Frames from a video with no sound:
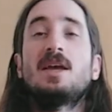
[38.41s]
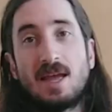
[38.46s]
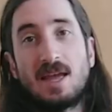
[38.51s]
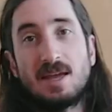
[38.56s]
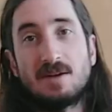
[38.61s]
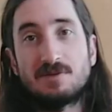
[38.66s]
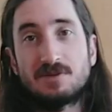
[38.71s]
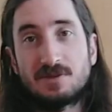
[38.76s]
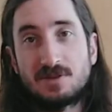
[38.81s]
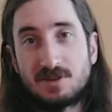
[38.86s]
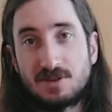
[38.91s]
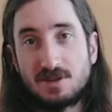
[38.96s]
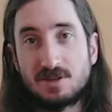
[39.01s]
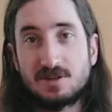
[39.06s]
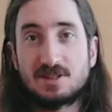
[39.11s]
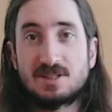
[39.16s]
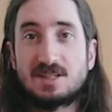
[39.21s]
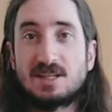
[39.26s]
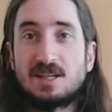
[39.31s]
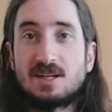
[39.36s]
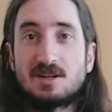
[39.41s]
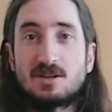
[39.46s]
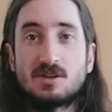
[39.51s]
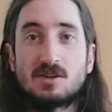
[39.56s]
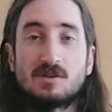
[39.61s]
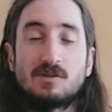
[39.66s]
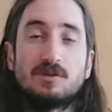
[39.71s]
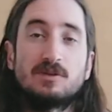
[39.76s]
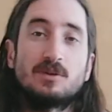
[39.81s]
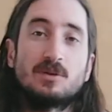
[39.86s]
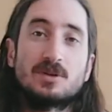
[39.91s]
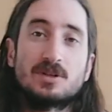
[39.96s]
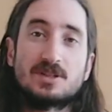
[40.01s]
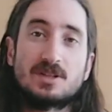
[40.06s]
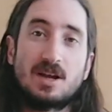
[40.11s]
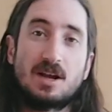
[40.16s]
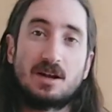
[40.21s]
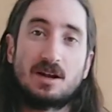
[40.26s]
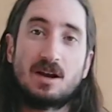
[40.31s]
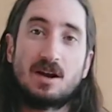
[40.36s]
If seated on the floor is
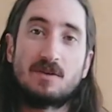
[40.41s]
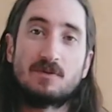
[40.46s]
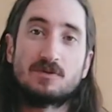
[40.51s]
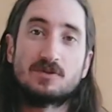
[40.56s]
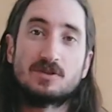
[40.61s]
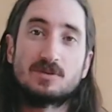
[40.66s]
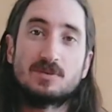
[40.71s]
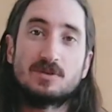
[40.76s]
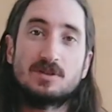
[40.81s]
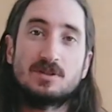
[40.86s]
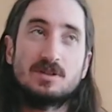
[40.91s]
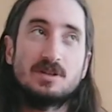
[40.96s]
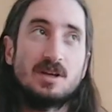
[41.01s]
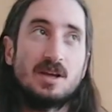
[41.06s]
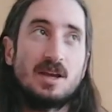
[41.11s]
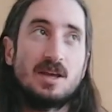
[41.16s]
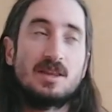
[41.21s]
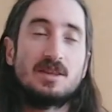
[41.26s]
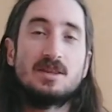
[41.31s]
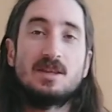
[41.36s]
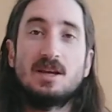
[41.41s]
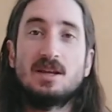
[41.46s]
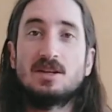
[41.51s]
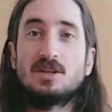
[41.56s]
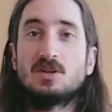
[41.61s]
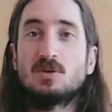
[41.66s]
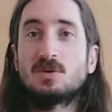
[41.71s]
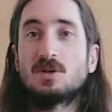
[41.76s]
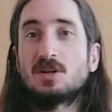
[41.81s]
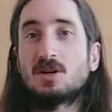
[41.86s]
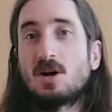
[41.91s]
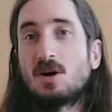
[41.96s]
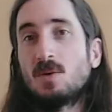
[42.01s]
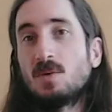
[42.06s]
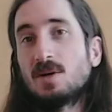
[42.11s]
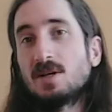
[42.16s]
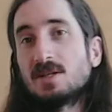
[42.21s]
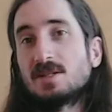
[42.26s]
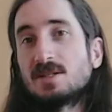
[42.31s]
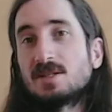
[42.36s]
not comfortable, then you can
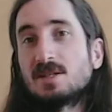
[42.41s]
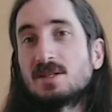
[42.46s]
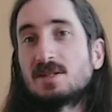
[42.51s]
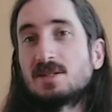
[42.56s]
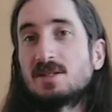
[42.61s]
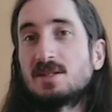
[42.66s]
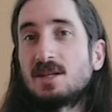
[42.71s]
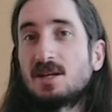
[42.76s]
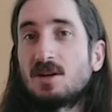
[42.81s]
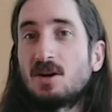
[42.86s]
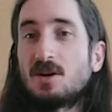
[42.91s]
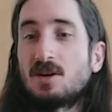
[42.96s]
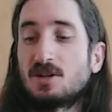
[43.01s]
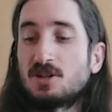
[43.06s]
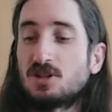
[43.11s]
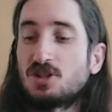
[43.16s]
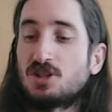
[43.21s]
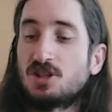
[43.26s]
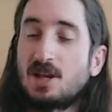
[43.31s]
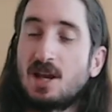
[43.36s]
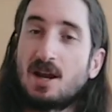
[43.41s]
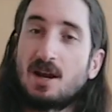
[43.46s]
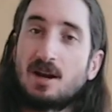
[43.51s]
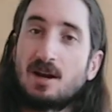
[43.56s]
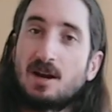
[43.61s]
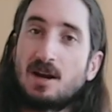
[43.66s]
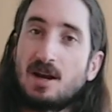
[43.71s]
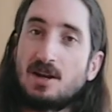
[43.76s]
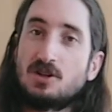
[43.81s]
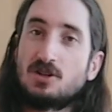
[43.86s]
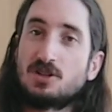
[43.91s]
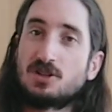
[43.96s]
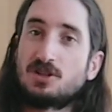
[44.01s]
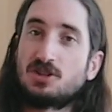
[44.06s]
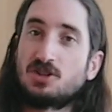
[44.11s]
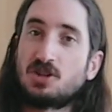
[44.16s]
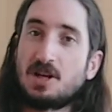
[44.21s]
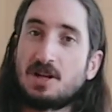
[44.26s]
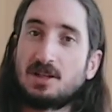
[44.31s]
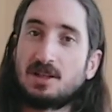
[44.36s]
always sit on a chair and just
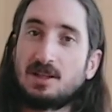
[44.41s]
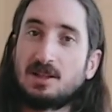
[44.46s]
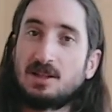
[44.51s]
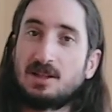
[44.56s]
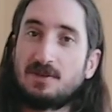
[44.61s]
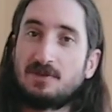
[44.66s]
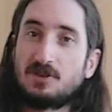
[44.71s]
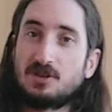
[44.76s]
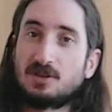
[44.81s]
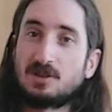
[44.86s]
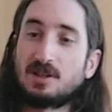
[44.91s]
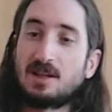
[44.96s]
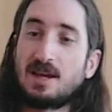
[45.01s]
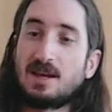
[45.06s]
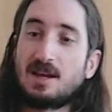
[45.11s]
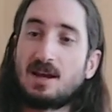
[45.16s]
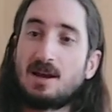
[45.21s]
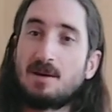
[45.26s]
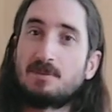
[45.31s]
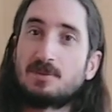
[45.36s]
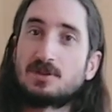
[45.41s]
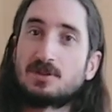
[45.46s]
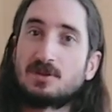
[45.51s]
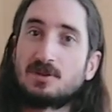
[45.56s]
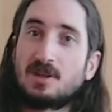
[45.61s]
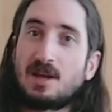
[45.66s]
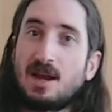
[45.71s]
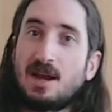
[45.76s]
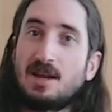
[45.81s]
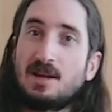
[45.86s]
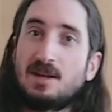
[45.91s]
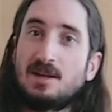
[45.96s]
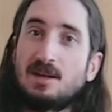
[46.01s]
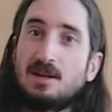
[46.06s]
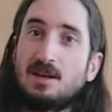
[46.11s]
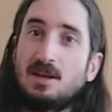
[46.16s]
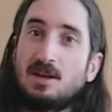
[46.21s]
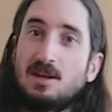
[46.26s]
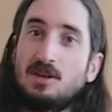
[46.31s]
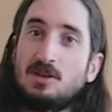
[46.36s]
gently lift your leg up so that
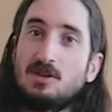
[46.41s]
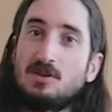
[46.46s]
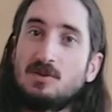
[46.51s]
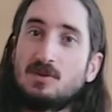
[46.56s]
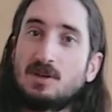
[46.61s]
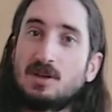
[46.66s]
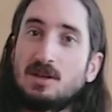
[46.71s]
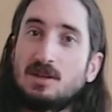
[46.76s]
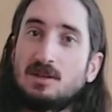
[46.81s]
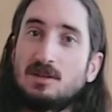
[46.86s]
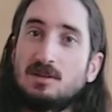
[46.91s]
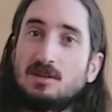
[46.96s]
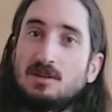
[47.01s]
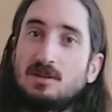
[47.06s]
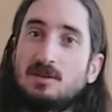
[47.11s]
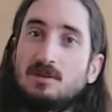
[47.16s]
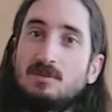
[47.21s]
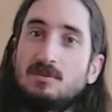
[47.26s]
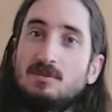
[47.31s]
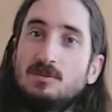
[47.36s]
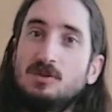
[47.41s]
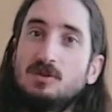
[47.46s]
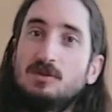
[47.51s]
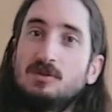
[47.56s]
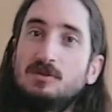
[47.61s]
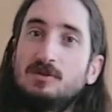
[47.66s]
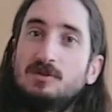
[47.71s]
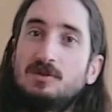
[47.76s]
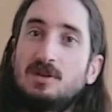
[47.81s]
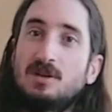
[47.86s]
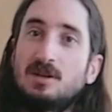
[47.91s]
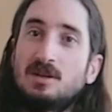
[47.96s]
you can move